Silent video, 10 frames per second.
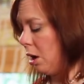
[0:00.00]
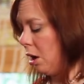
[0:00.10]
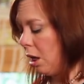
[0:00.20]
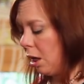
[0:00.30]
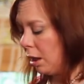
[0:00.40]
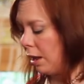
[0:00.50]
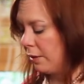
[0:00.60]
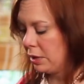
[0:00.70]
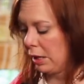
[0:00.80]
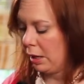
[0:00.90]
all
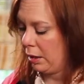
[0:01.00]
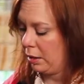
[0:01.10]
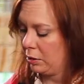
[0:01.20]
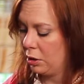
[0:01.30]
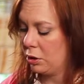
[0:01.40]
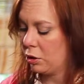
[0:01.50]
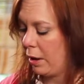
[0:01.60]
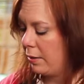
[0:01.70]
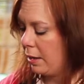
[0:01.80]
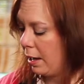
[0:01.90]
I've done is to
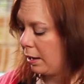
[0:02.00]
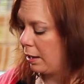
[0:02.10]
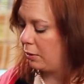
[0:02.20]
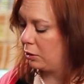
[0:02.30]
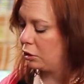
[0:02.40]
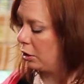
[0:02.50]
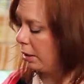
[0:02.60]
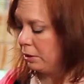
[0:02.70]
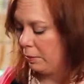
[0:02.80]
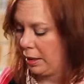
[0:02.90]
drain that and then
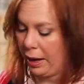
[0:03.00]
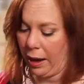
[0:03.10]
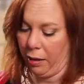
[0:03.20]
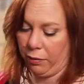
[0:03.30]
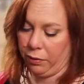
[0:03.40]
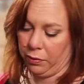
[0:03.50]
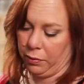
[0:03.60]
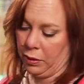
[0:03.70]
chop them in half.